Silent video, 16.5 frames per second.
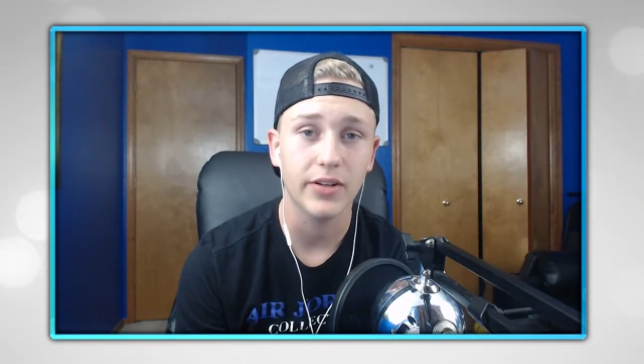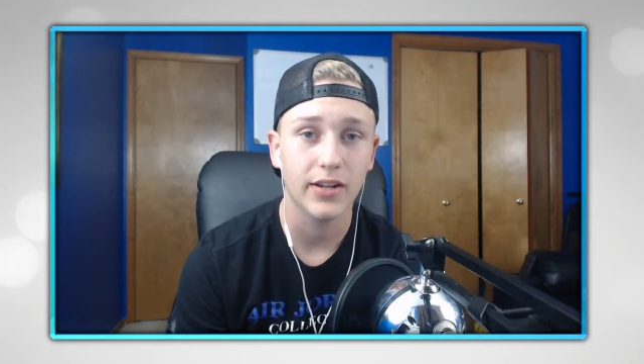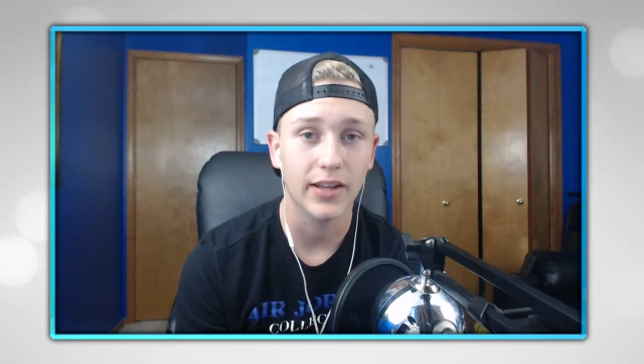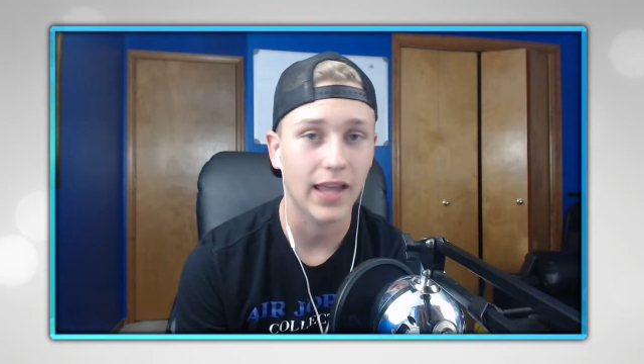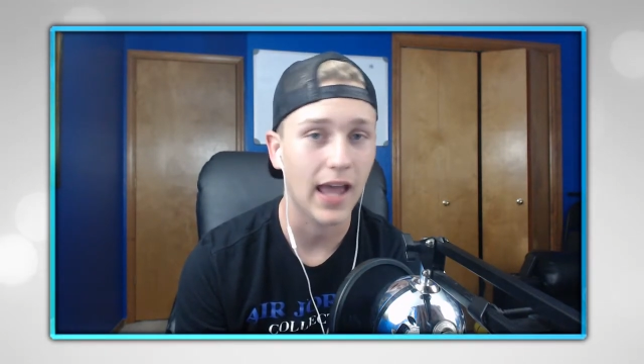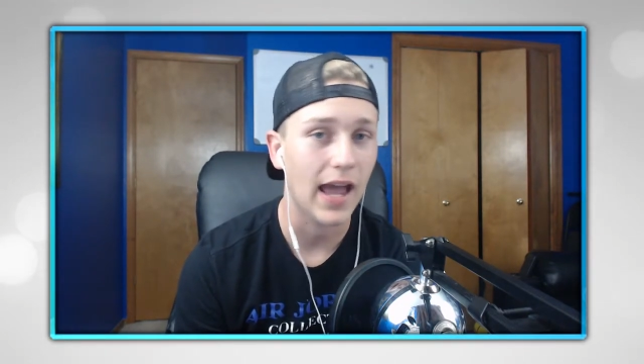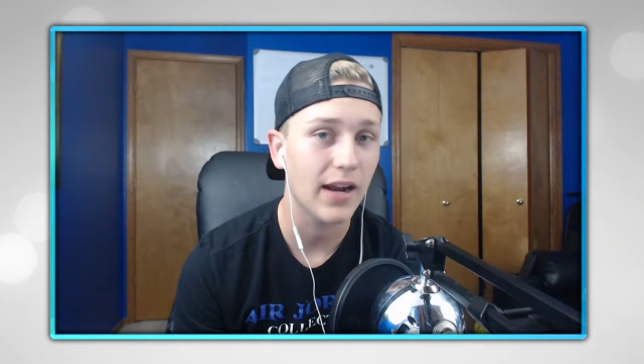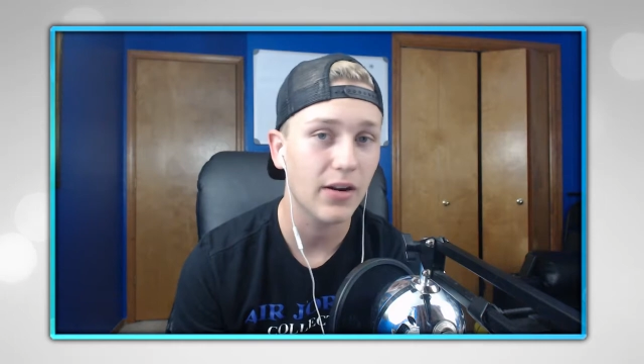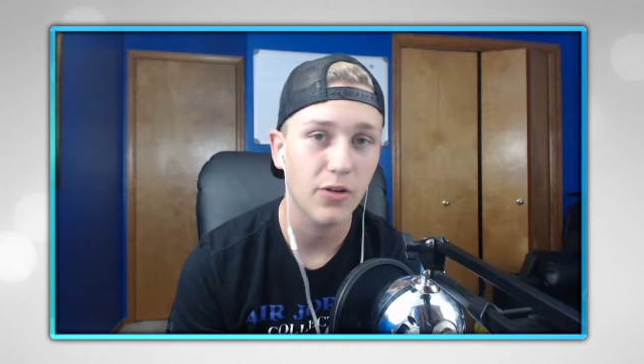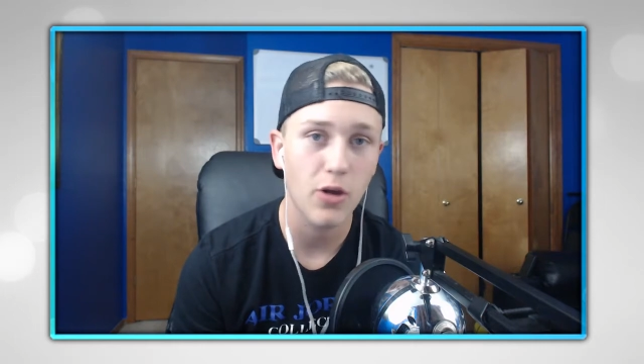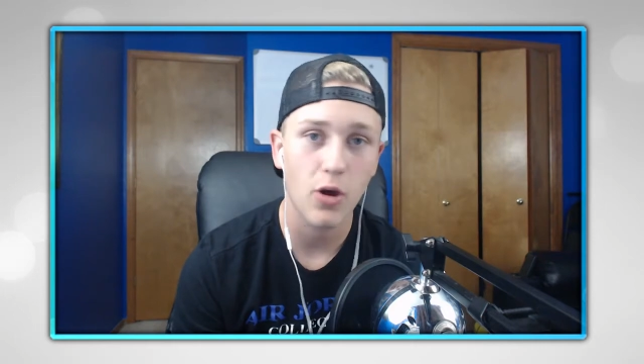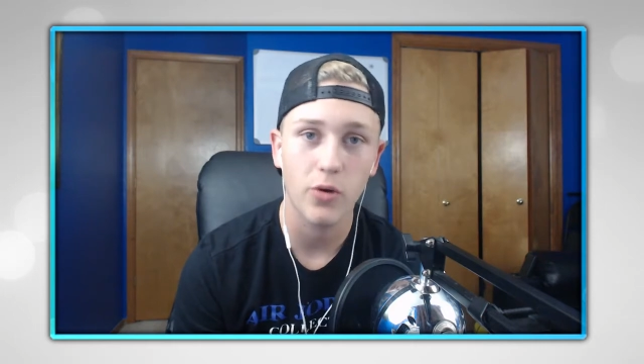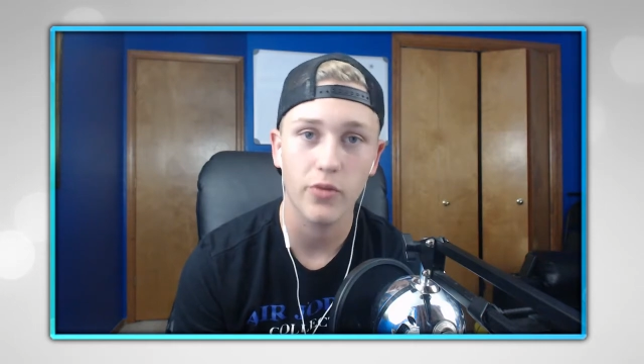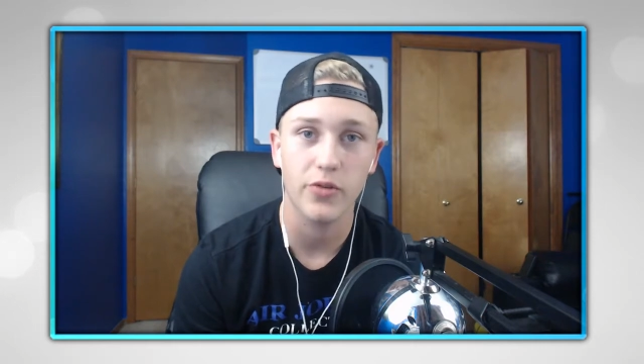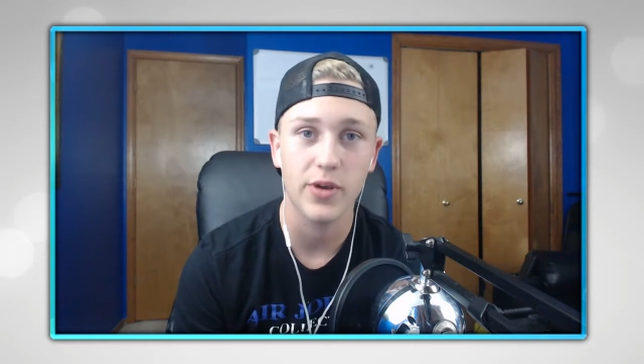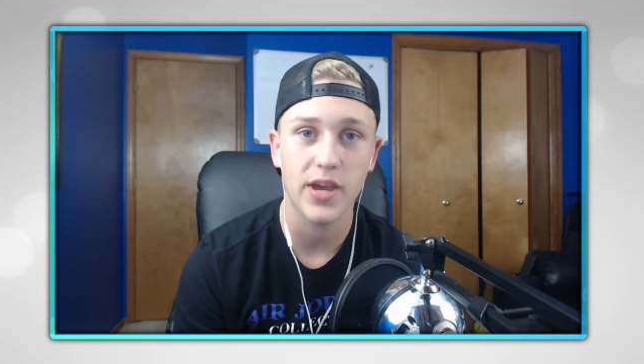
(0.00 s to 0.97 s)
Like, I don't
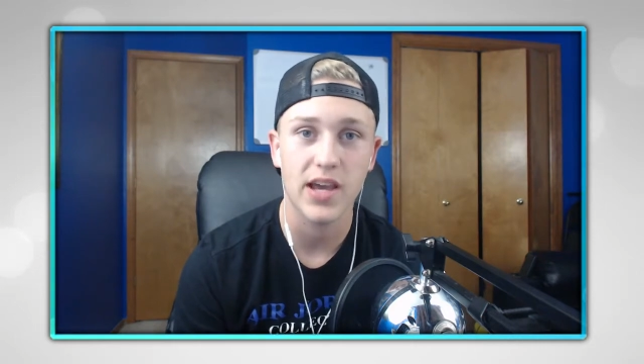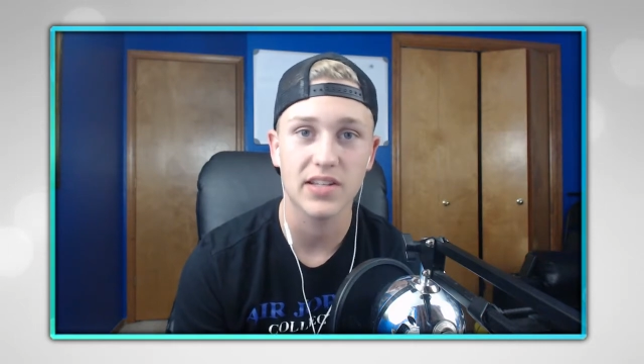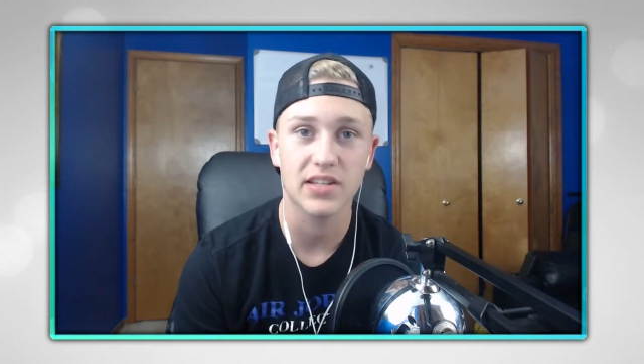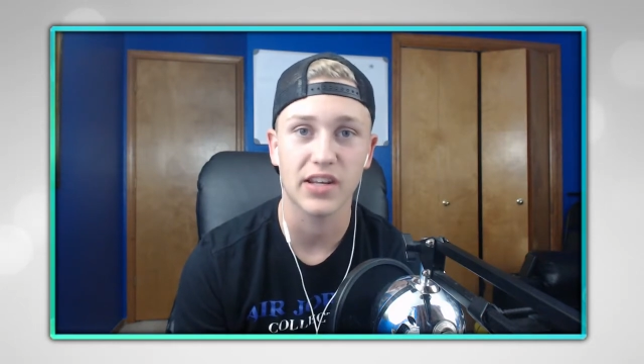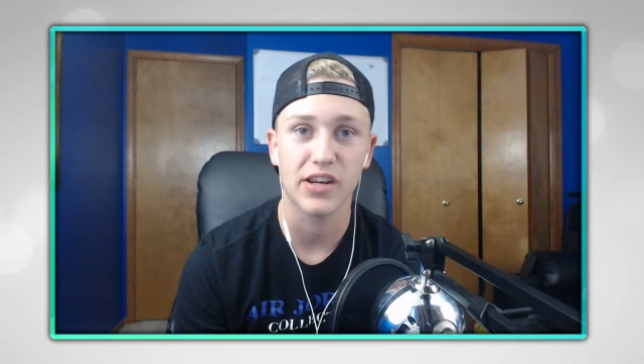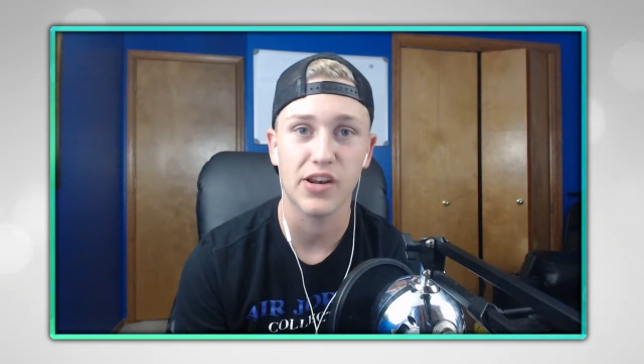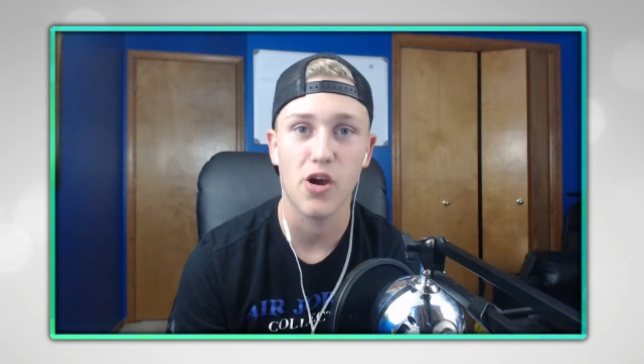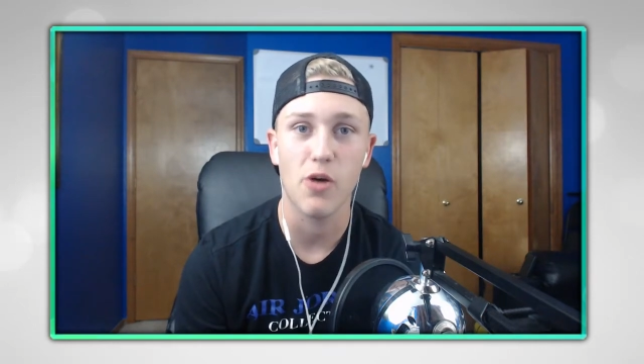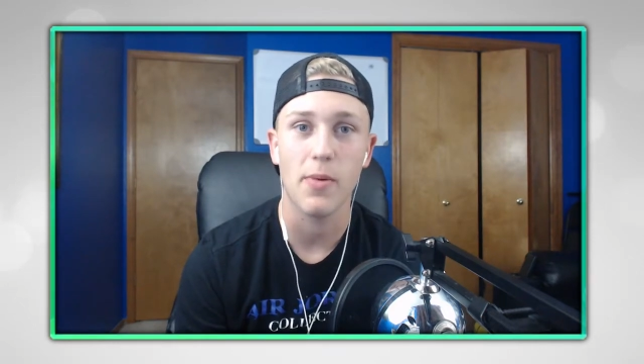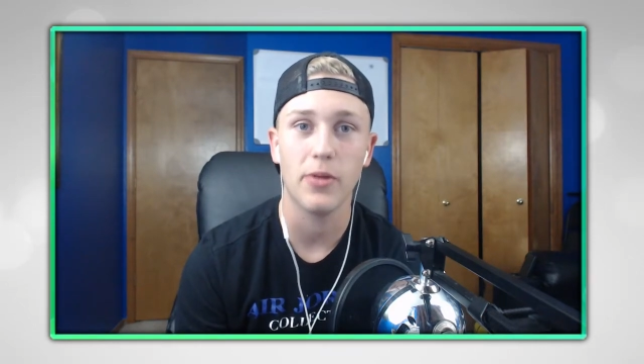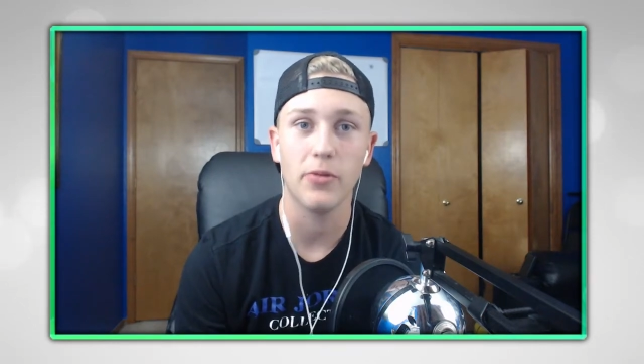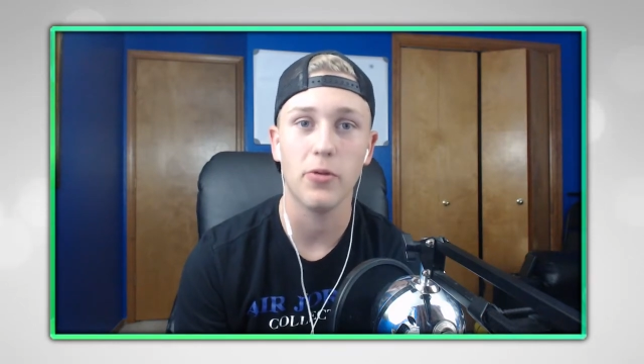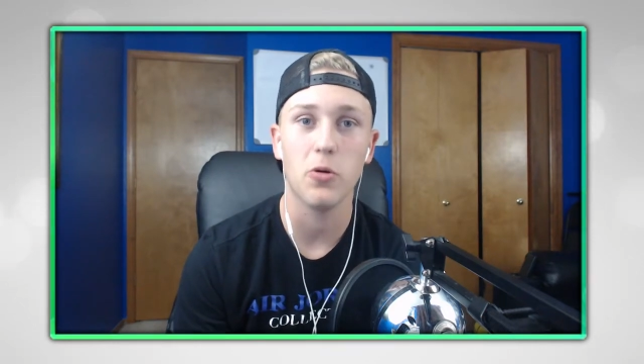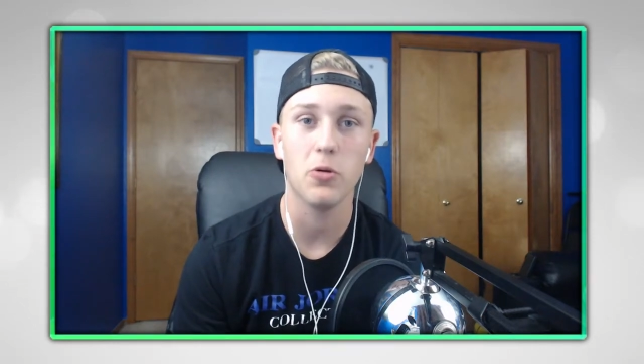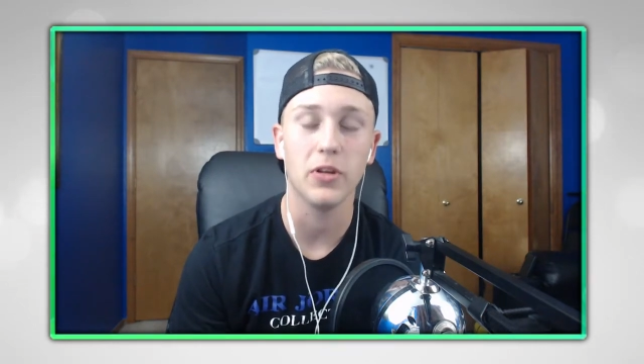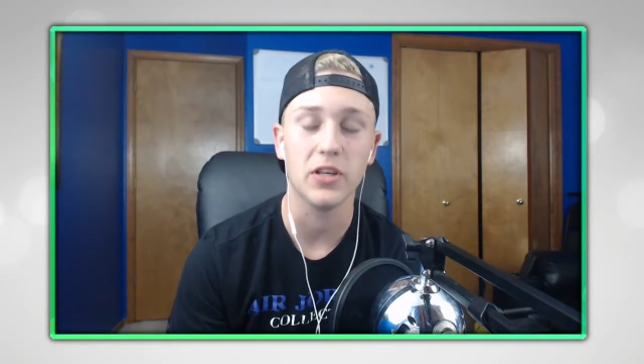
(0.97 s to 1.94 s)
know if you guys, like, know about the whole,